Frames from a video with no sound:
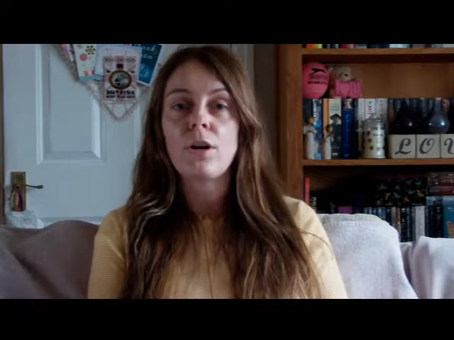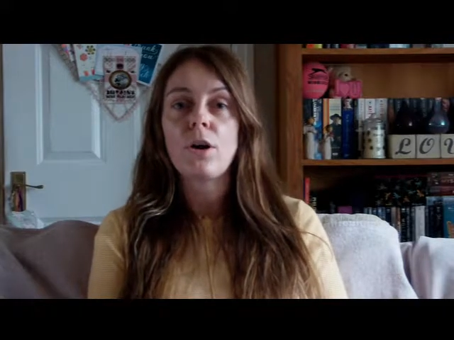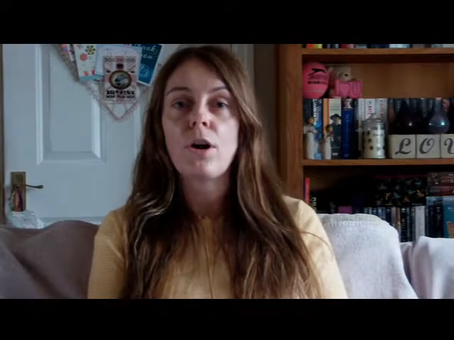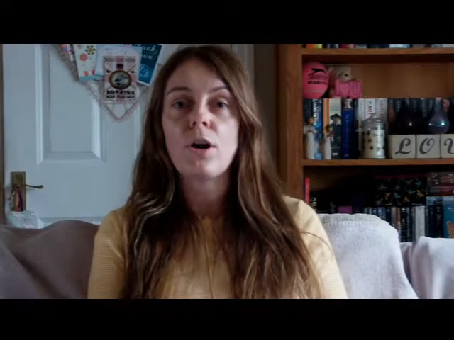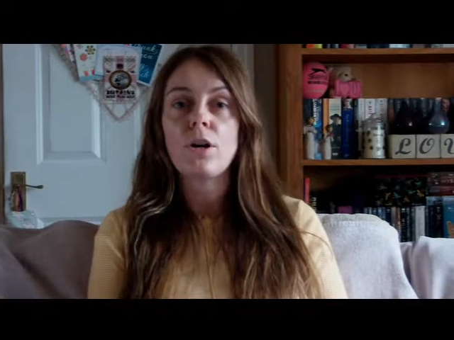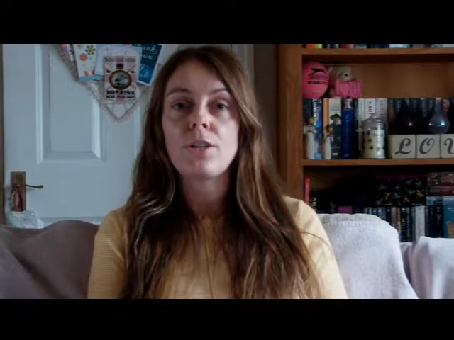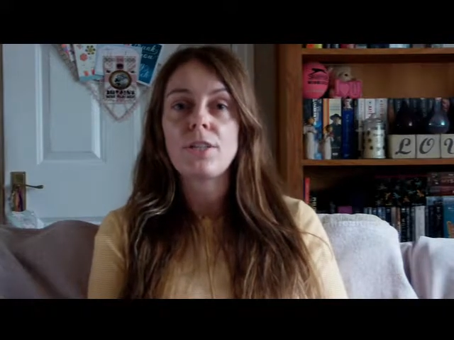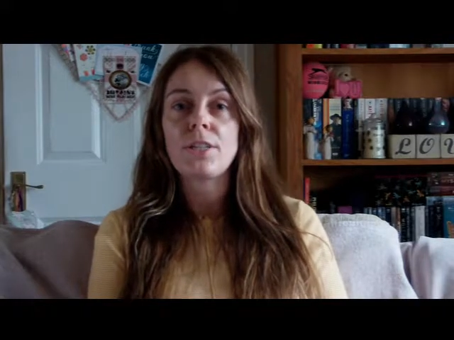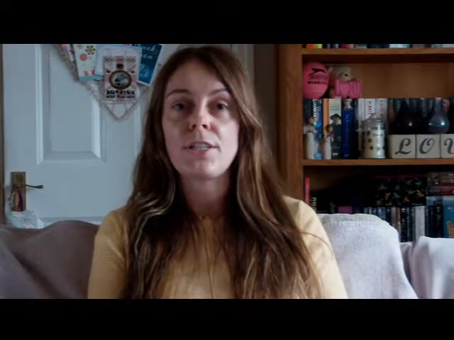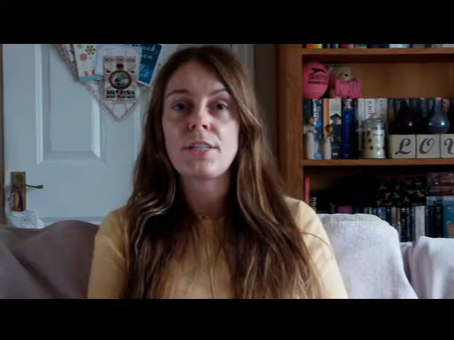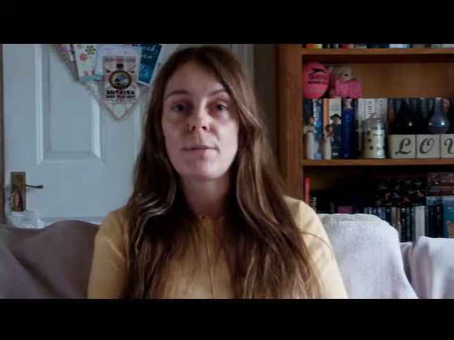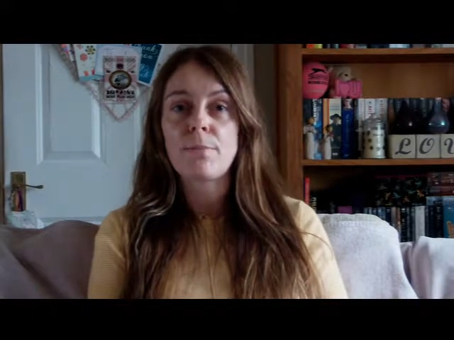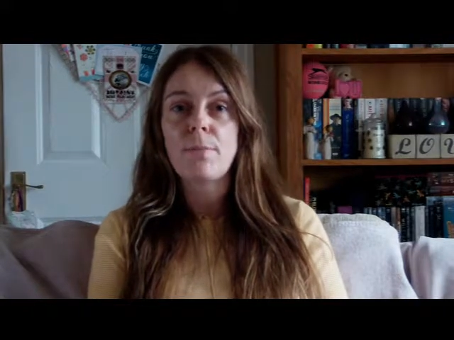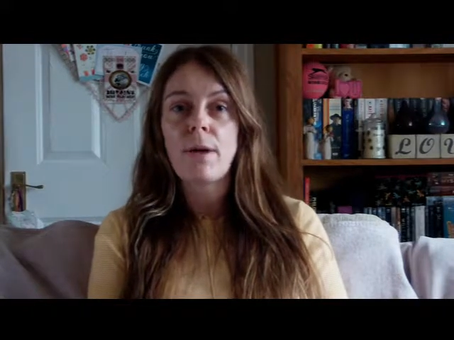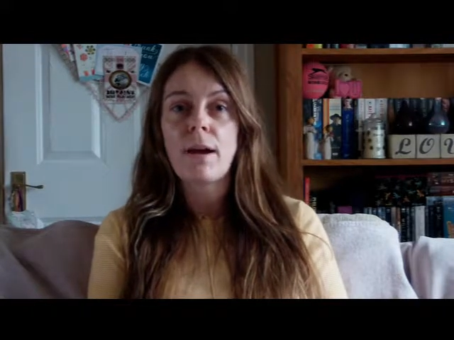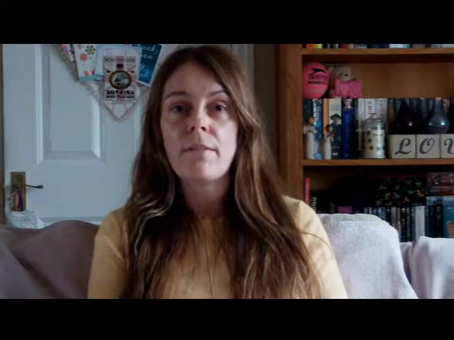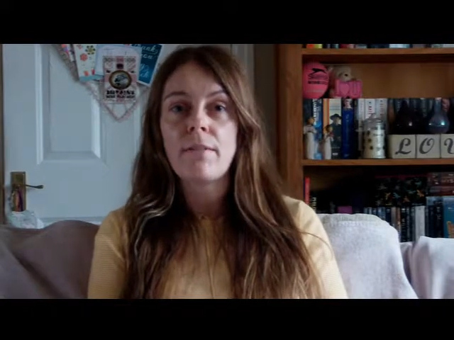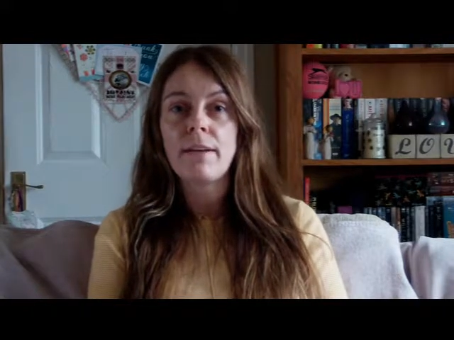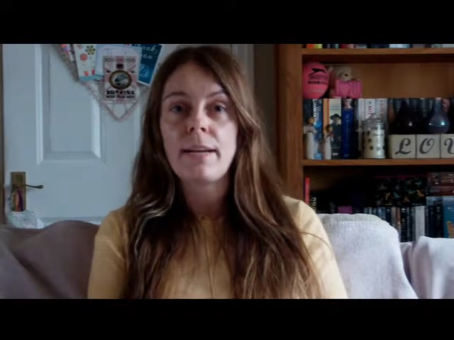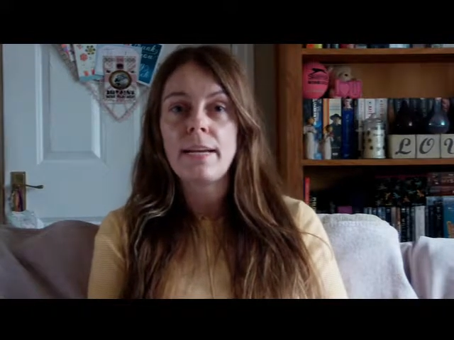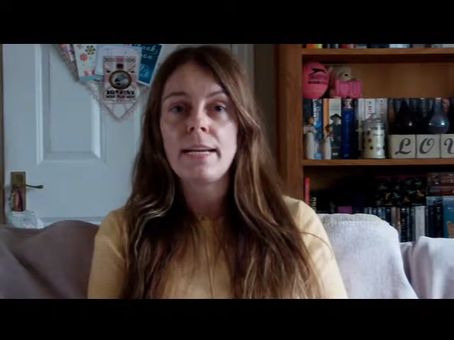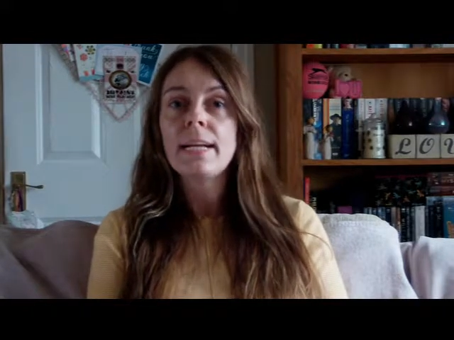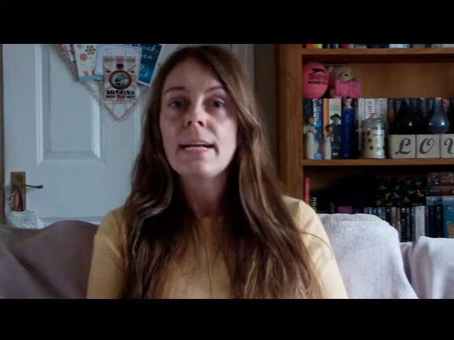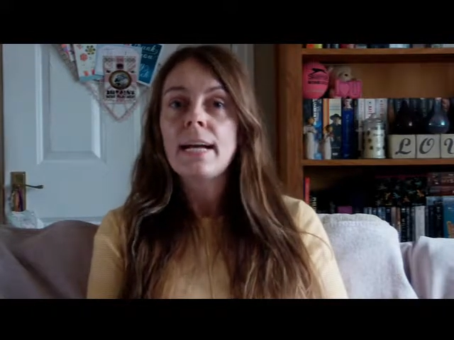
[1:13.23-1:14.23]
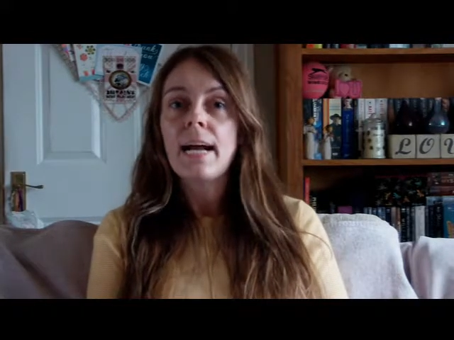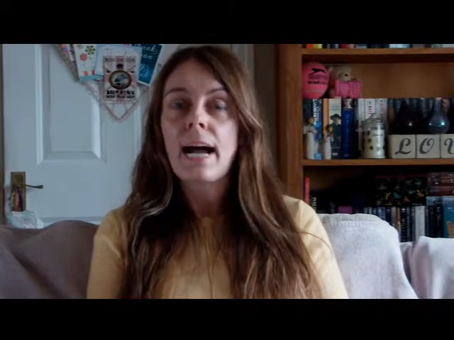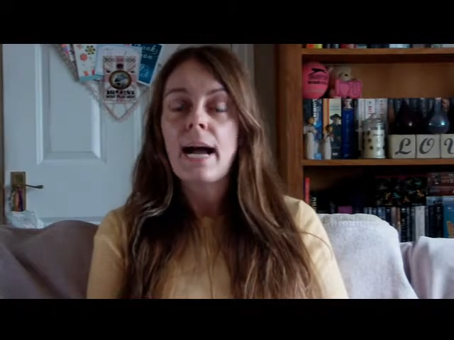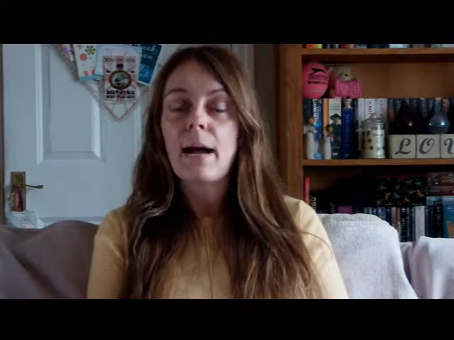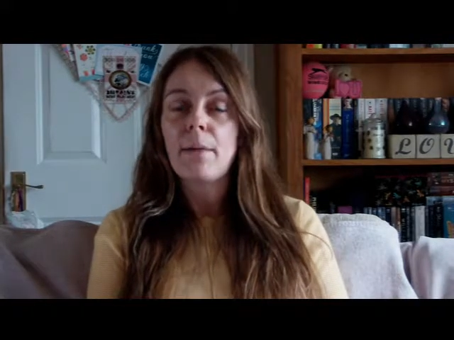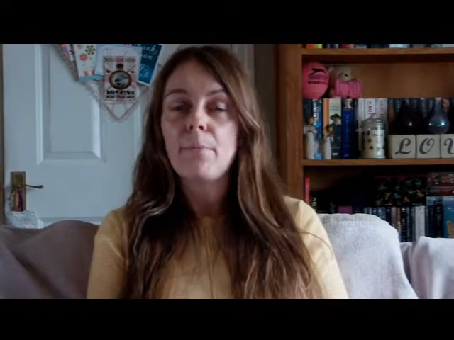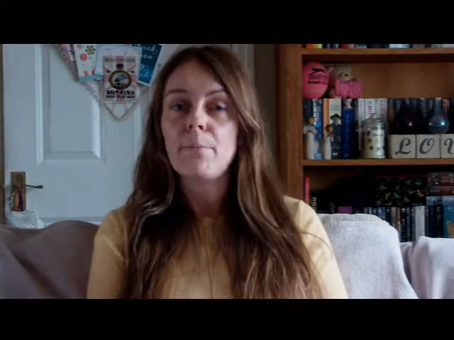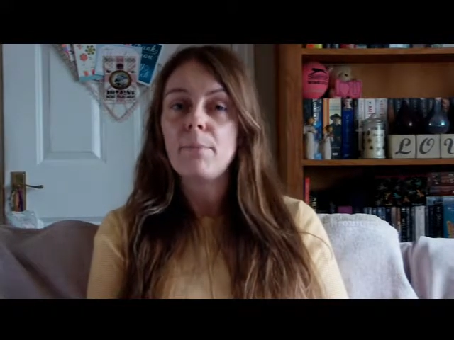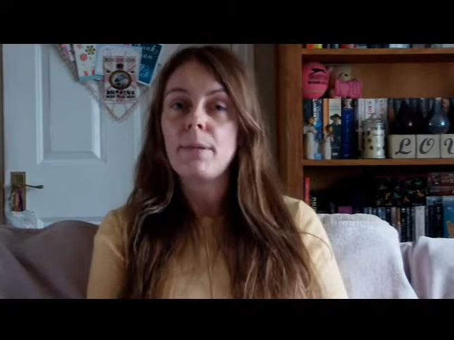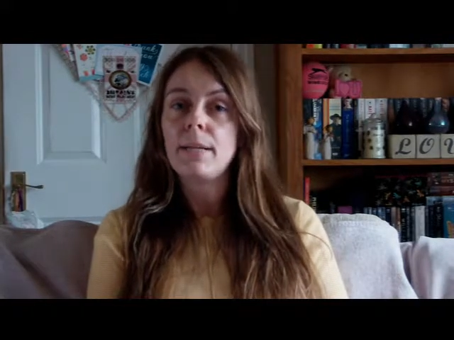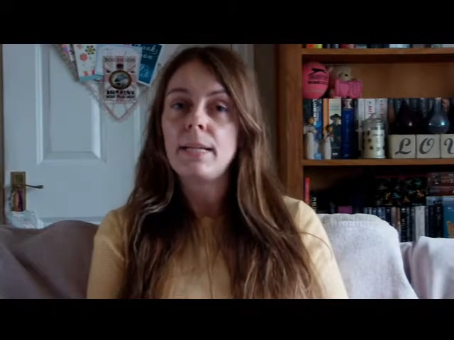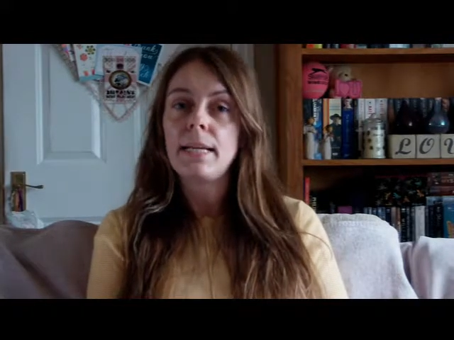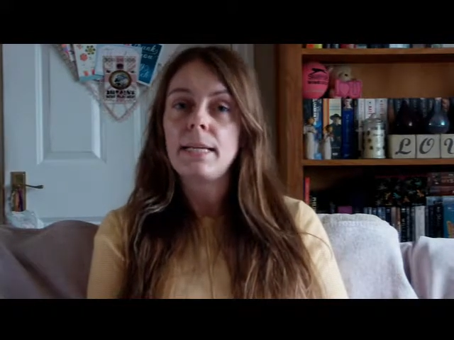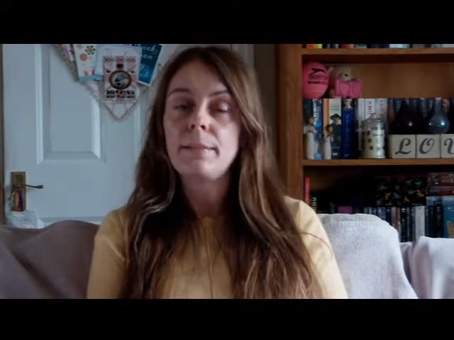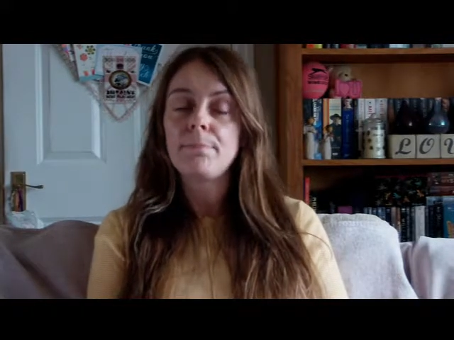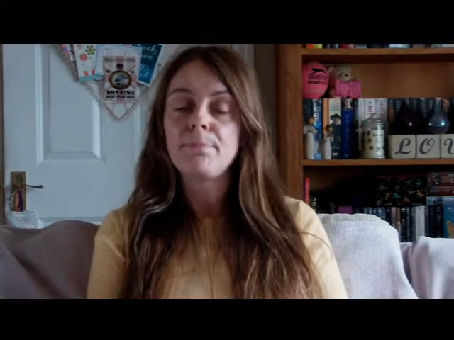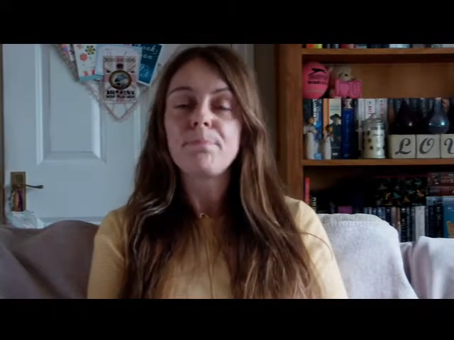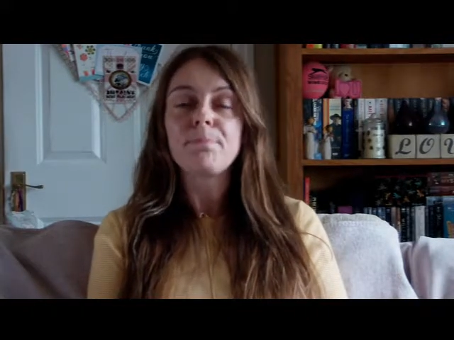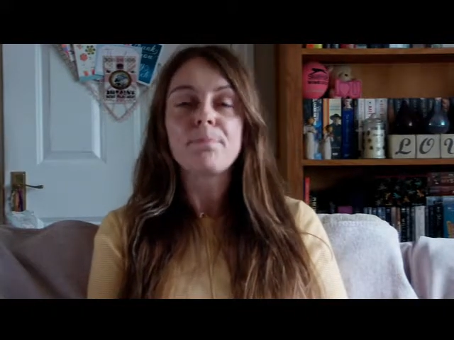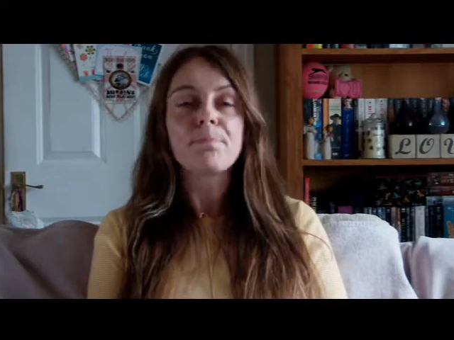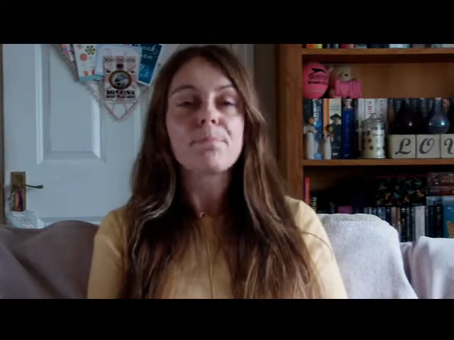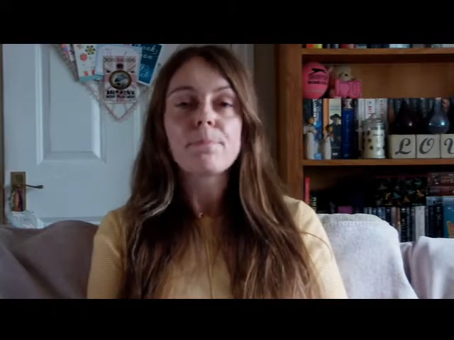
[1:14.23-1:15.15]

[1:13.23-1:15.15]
order to marry Anne Boleyn,